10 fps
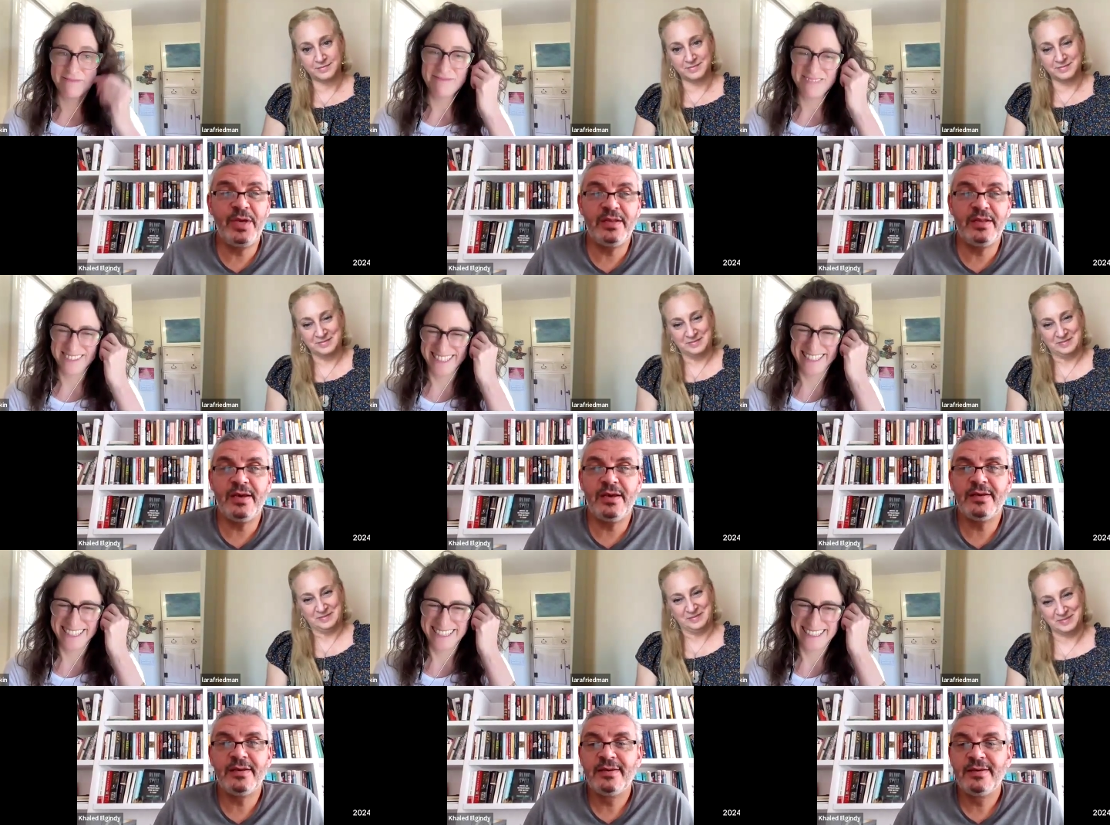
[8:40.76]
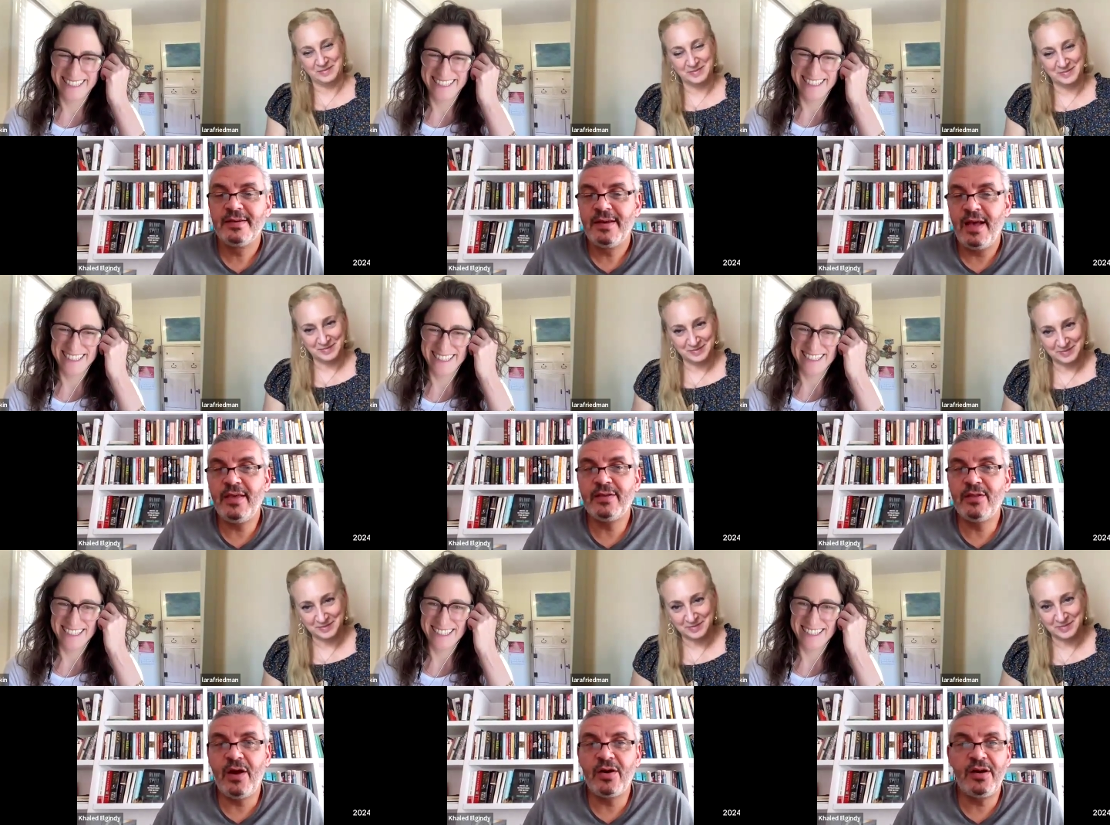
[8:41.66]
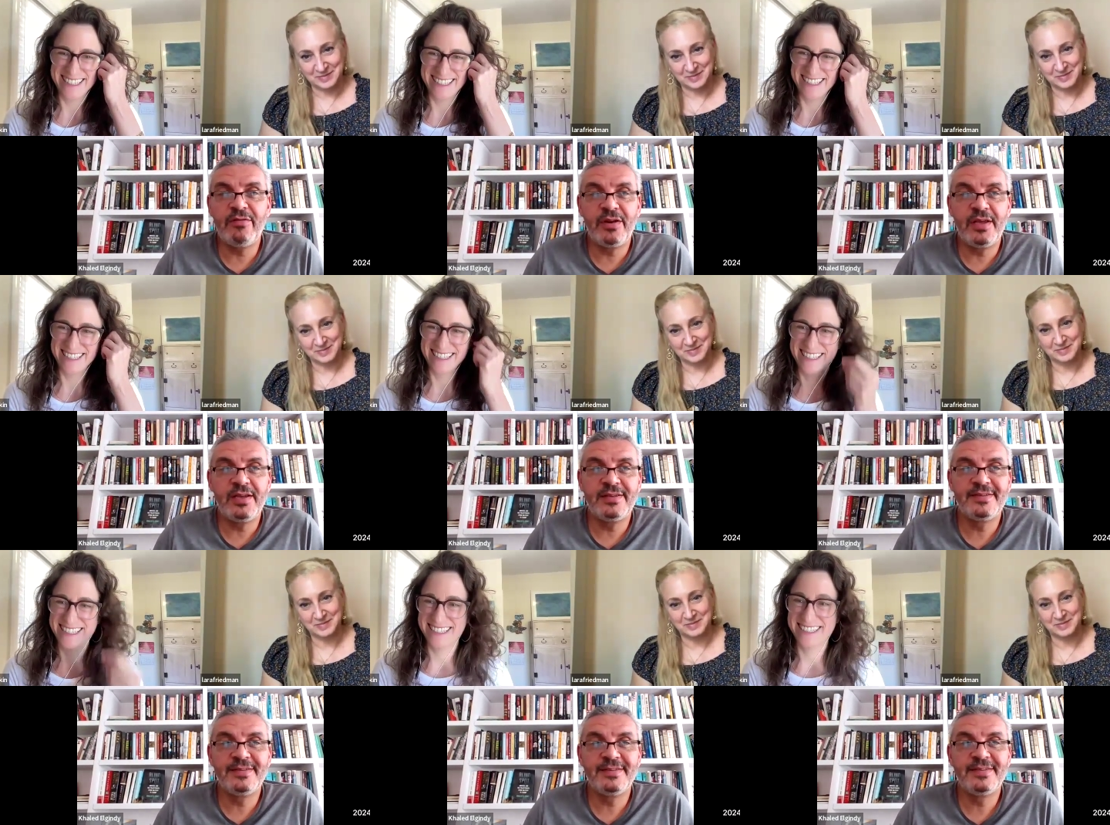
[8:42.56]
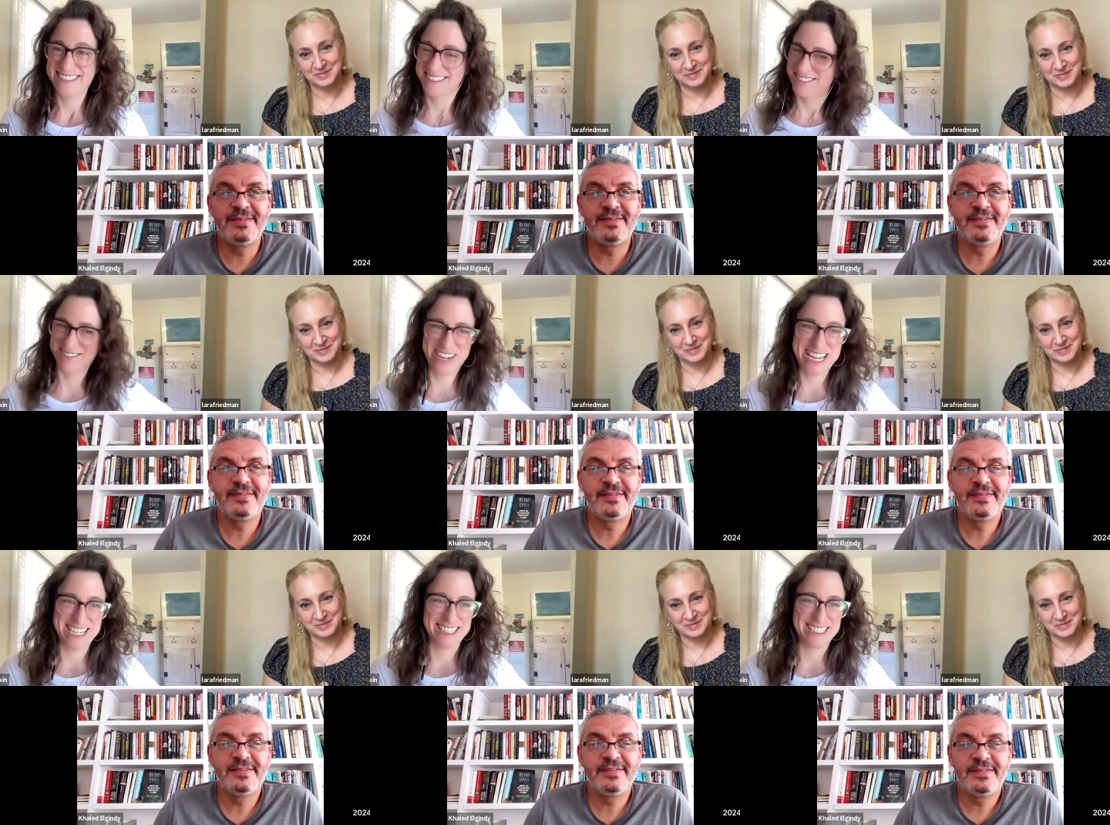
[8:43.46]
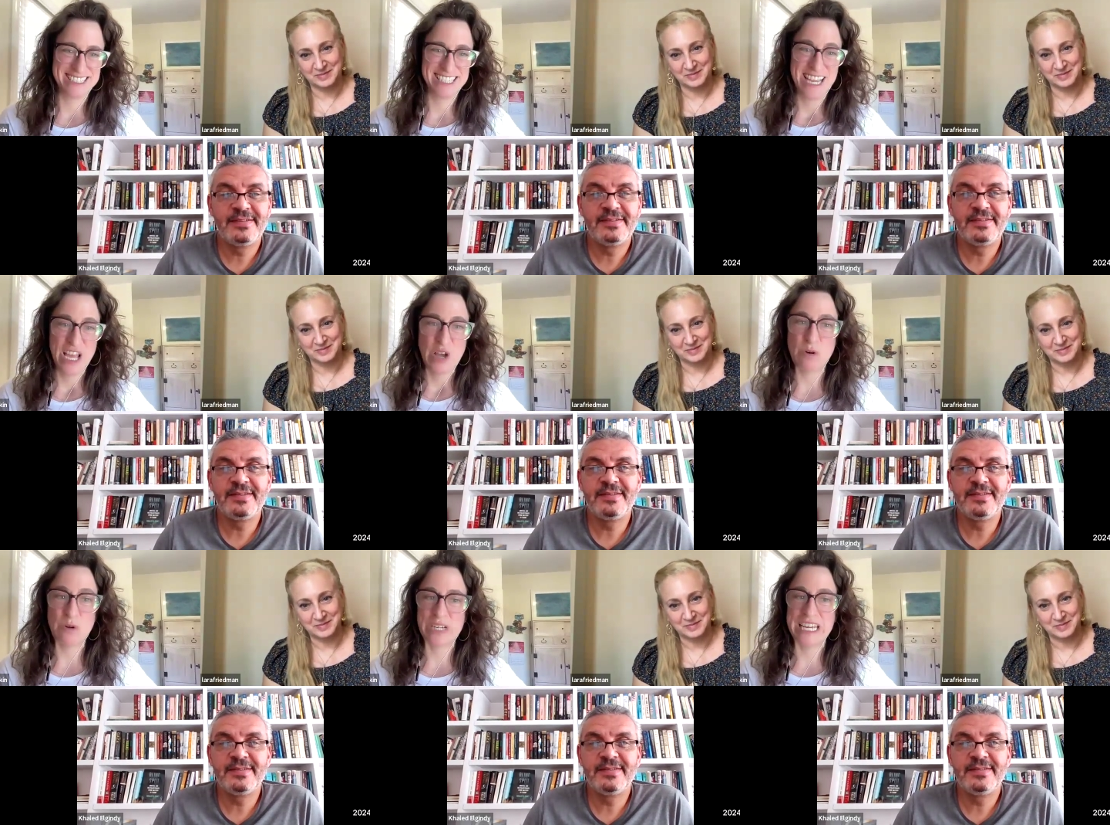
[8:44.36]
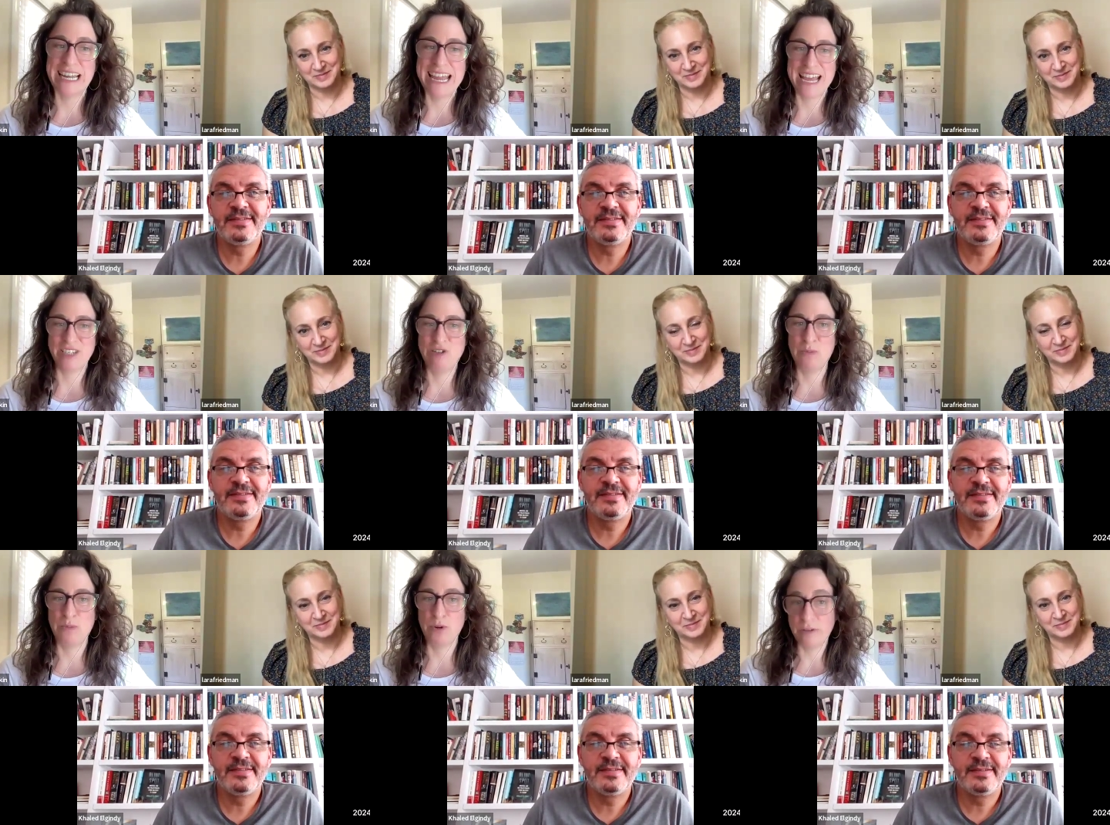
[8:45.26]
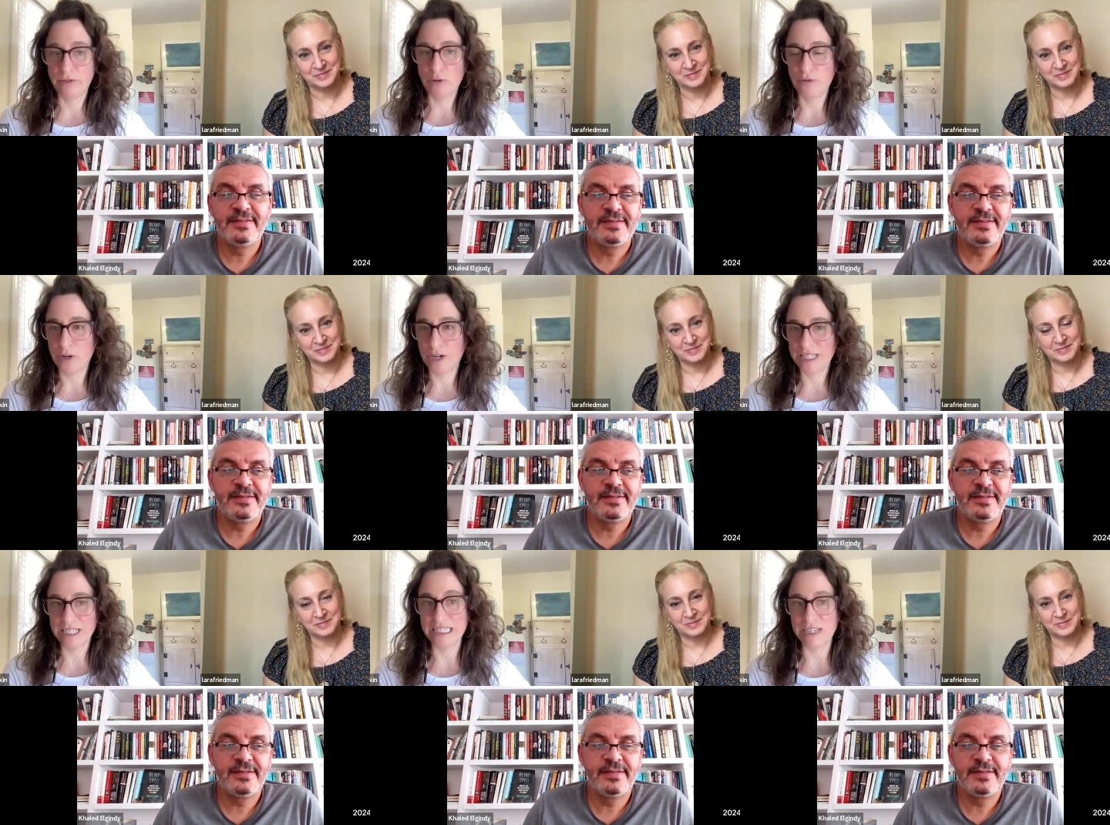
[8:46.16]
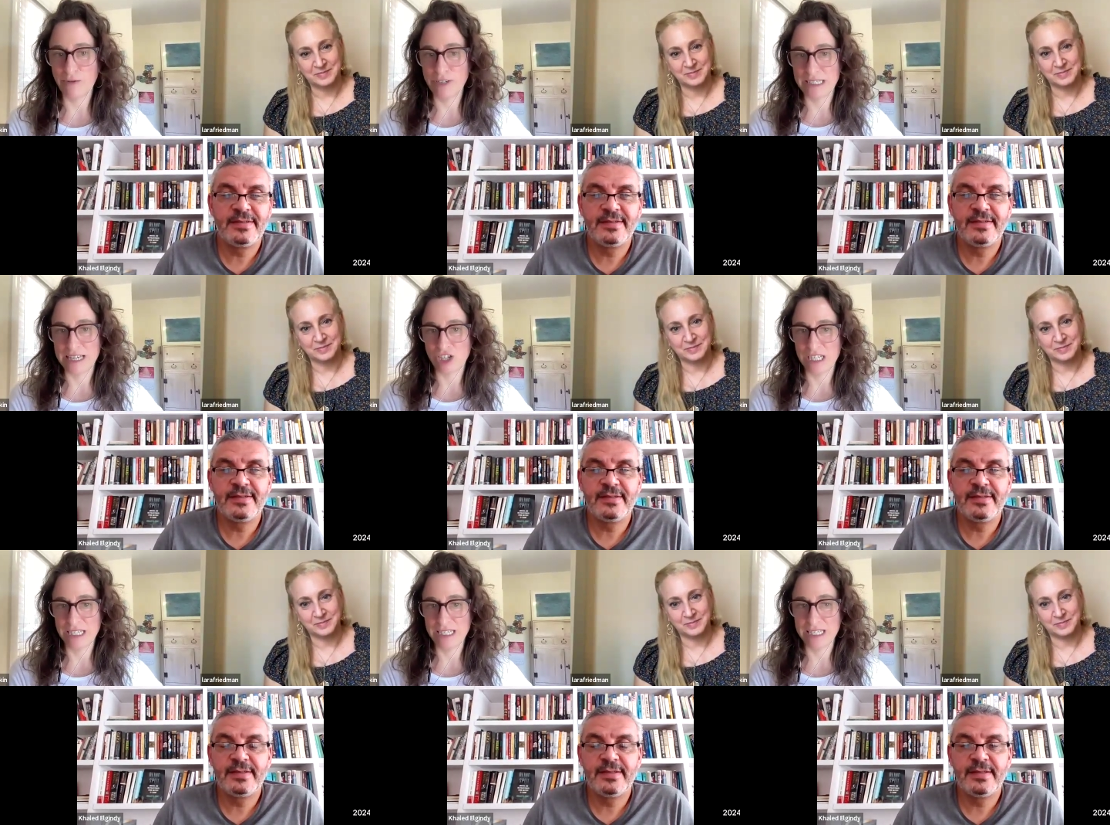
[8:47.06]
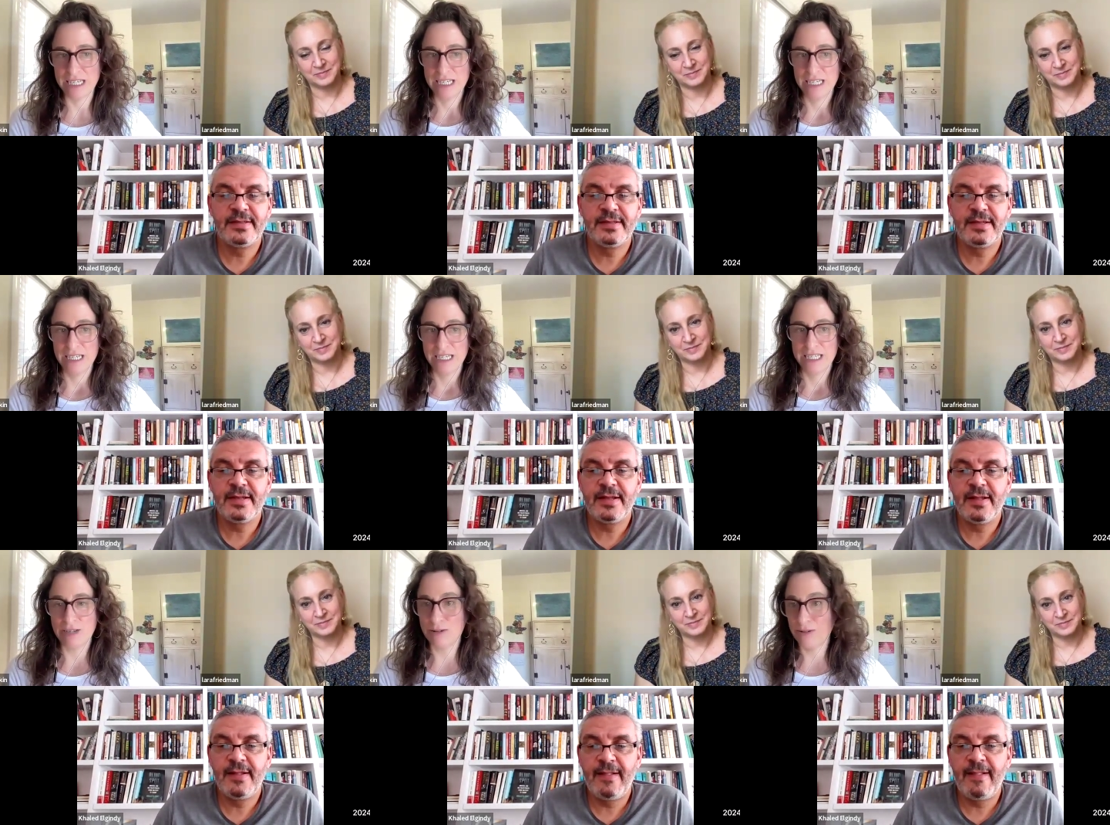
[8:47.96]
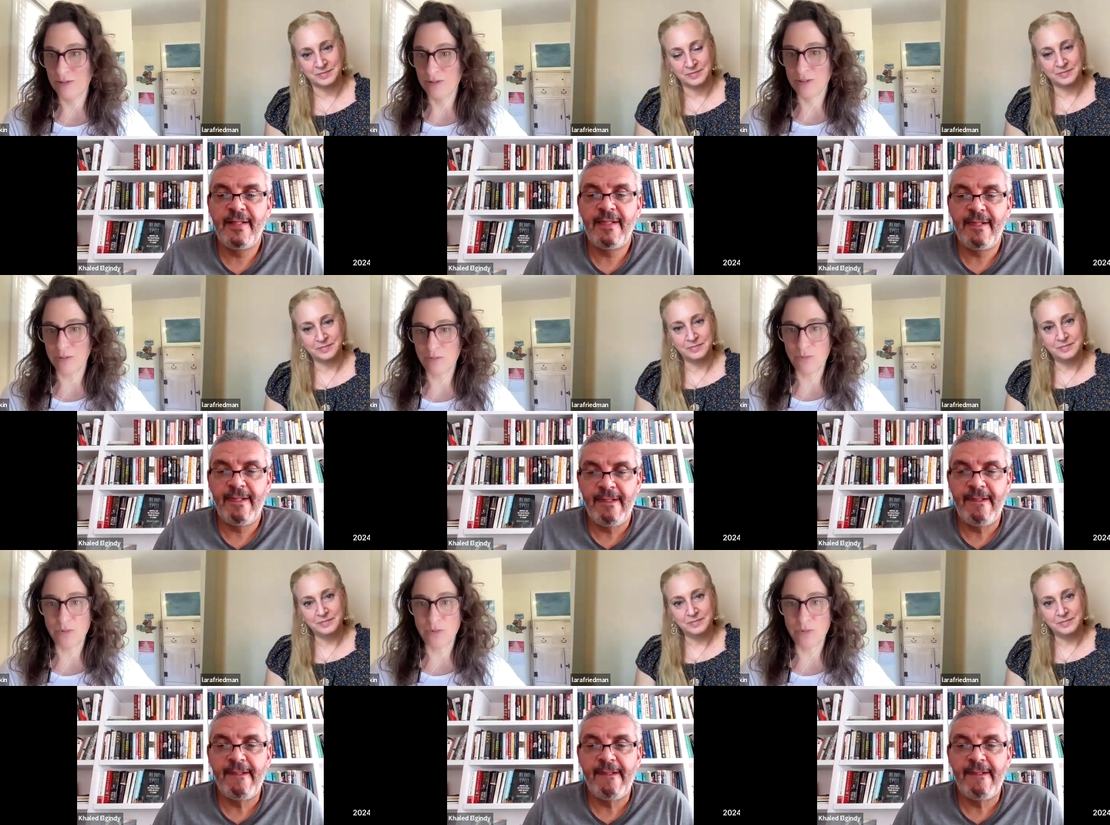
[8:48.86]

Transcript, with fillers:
Speaker 1: I mean, uh, I think Lara covered it.
Speaker 2: Great. Well, can I ask you to preview for us the different sessions? So that